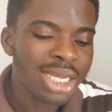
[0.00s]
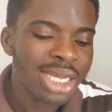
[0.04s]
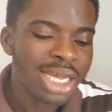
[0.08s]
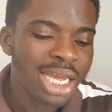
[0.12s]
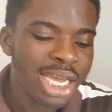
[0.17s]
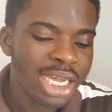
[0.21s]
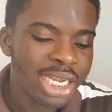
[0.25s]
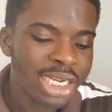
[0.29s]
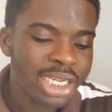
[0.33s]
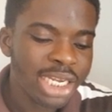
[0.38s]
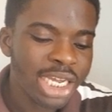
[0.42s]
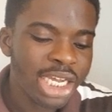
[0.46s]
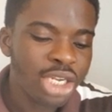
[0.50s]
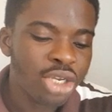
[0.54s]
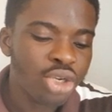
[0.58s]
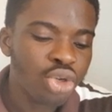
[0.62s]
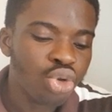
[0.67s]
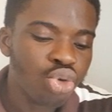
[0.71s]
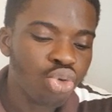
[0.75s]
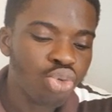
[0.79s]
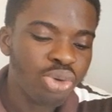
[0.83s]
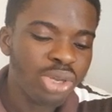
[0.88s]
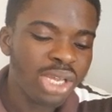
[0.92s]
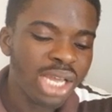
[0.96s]
And then
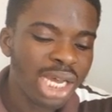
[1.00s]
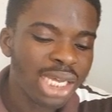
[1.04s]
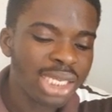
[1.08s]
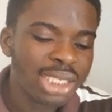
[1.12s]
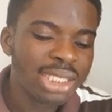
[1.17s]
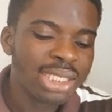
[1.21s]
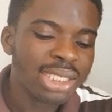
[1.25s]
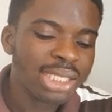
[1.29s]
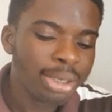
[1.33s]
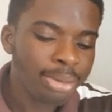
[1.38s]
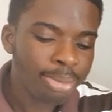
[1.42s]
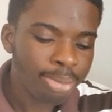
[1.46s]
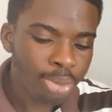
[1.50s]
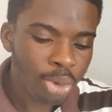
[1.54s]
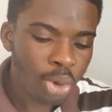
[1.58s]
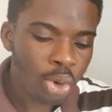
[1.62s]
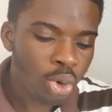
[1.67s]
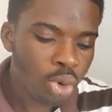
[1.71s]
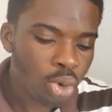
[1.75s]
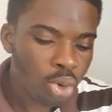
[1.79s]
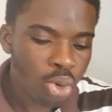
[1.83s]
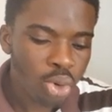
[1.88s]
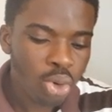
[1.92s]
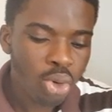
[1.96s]
you
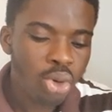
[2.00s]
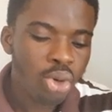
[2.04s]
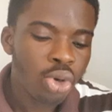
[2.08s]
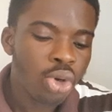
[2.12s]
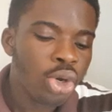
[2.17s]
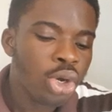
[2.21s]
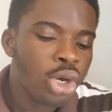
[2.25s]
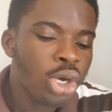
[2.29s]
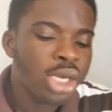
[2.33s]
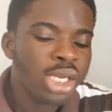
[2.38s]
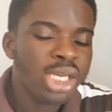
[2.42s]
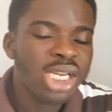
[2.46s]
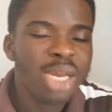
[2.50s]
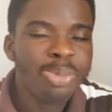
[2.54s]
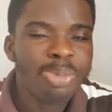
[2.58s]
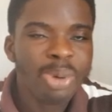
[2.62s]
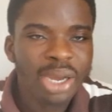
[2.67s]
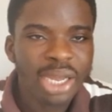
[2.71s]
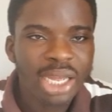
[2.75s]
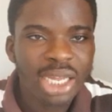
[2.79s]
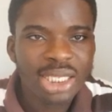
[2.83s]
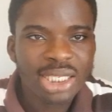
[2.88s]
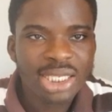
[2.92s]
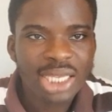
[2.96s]
reassemble the
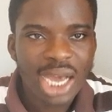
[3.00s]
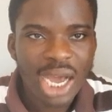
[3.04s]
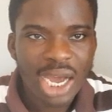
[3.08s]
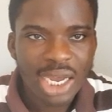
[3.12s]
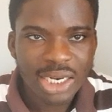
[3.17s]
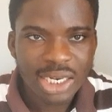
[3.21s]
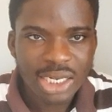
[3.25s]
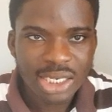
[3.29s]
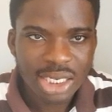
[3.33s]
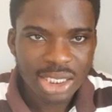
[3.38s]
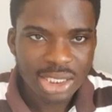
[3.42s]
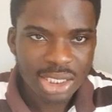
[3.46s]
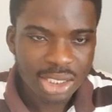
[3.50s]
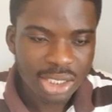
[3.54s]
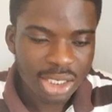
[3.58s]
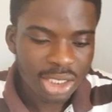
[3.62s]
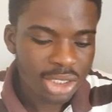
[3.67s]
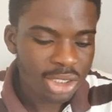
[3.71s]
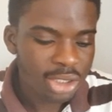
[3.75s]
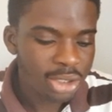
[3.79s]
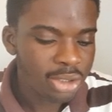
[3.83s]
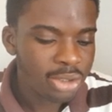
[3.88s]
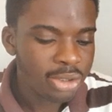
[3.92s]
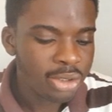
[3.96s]
packets at the
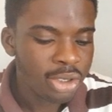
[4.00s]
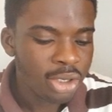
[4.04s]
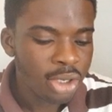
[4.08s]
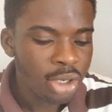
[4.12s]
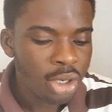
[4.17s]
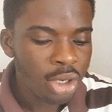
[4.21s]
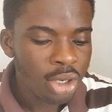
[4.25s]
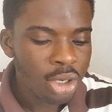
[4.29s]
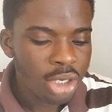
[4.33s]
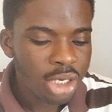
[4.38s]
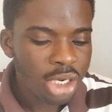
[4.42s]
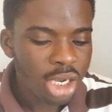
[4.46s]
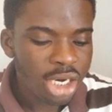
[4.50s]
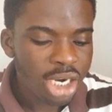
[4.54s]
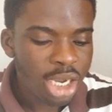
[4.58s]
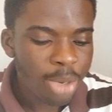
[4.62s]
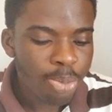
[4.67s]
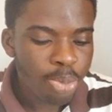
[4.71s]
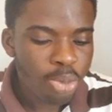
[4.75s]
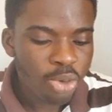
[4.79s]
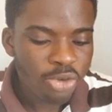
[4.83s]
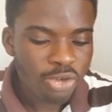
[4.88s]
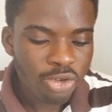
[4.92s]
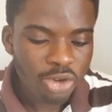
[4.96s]
destination. Now, the
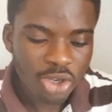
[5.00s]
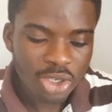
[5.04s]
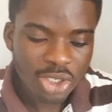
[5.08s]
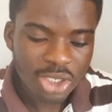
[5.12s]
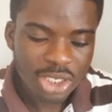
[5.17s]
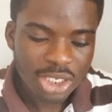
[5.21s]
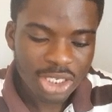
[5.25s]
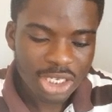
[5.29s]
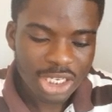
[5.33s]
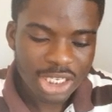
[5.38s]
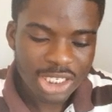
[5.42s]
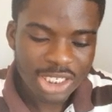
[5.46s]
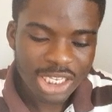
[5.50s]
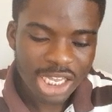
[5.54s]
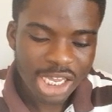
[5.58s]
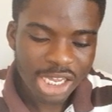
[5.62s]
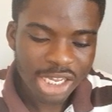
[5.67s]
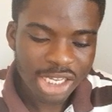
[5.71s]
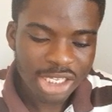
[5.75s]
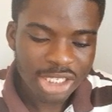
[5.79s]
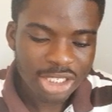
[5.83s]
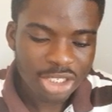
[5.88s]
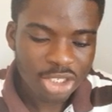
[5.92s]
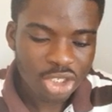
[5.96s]
previous
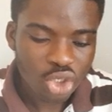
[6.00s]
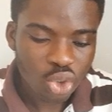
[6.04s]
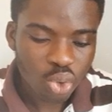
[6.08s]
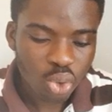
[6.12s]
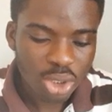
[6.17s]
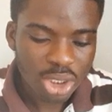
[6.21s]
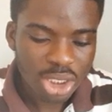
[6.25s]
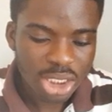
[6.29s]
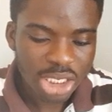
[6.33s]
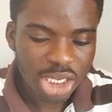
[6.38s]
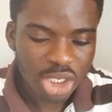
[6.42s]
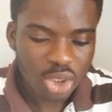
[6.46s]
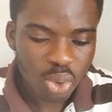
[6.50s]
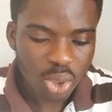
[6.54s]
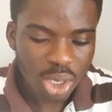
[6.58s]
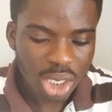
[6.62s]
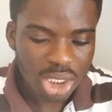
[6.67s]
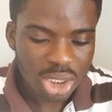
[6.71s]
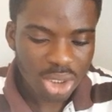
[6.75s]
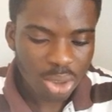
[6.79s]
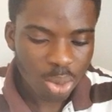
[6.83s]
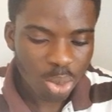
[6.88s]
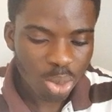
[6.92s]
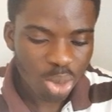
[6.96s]
circuit switch
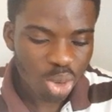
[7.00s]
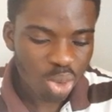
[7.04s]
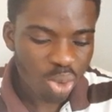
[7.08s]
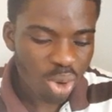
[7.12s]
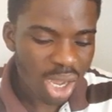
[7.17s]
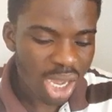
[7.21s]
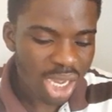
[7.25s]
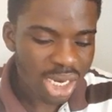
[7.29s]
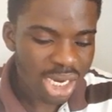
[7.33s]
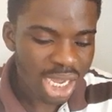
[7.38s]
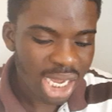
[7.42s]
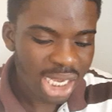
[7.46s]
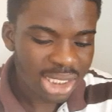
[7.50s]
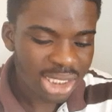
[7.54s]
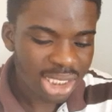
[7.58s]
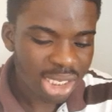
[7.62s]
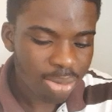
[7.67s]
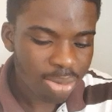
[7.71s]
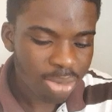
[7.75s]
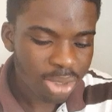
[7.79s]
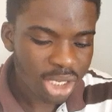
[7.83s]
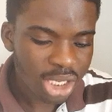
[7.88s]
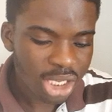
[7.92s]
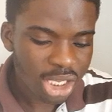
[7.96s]
networks required
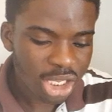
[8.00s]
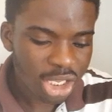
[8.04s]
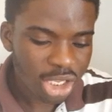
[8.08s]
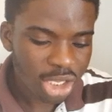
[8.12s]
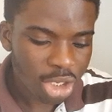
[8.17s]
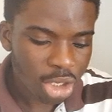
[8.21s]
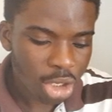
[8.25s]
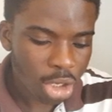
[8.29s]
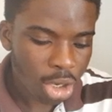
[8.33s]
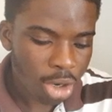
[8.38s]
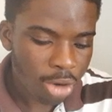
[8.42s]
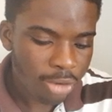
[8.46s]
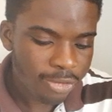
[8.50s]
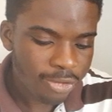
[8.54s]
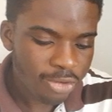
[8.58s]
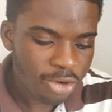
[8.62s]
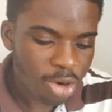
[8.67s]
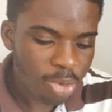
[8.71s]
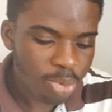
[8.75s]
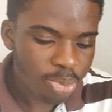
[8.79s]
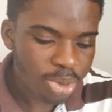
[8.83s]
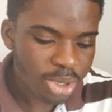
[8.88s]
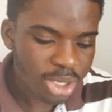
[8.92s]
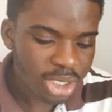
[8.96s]
assembly of
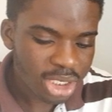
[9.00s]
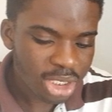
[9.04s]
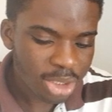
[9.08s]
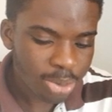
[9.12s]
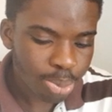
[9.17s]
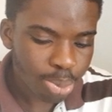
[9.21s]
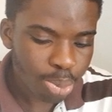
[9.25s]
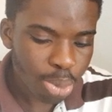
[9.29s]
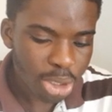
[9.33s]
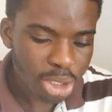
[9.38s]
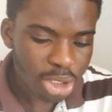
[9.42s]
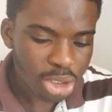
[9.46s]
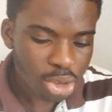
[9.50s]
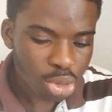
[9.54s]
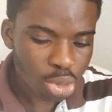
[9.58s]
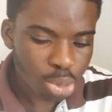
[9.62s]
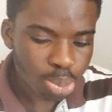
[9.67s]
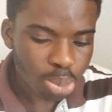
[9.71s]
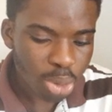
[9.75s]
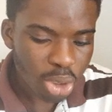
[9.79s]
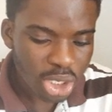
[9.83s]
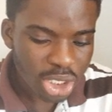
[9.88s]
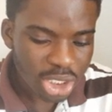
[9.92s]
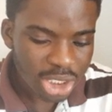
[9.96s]
complete
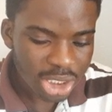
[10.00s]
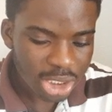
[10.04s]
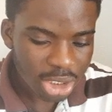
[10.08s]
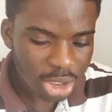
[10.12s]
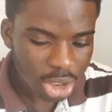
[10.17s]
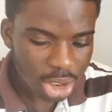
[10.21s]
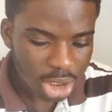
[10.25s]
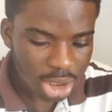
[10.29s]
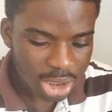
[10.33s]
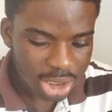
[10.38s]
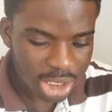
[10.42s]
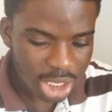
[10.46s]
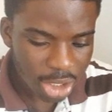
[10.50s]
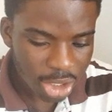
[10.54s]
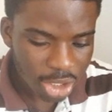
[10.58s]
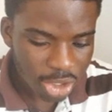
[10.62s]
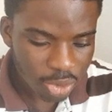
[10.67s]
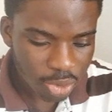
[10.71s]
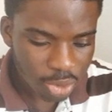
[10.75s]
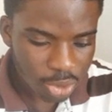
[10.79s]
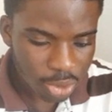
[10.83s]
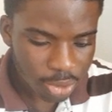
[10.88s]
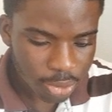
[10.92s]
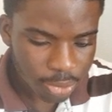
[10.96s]
point-to-point
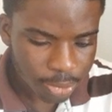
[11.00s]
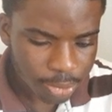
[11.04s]
circuit.